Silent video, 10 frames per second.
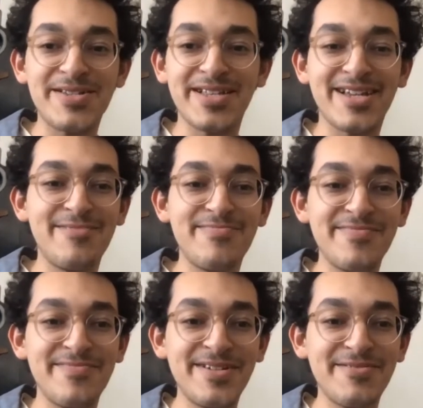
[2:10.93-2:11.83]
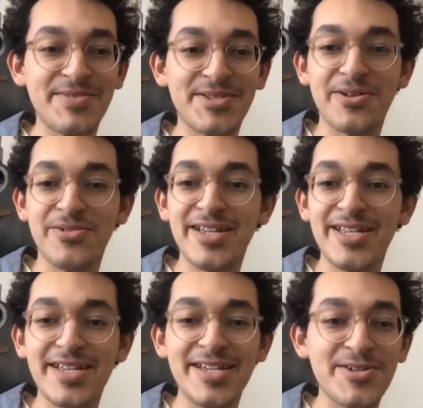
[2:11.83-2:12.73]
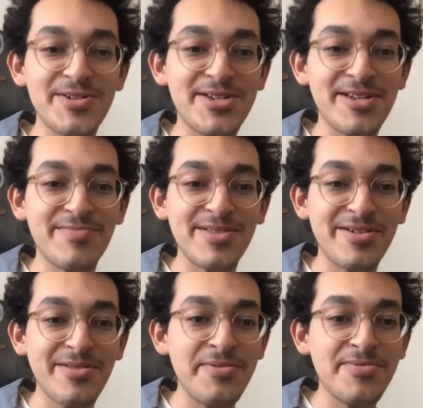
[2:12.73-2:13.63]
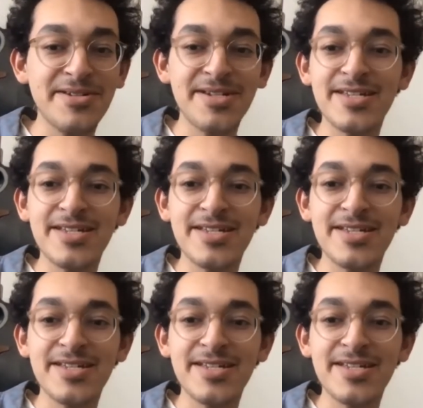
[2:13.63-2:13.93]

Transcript: Like I'm, I was struggling getting internships, let alone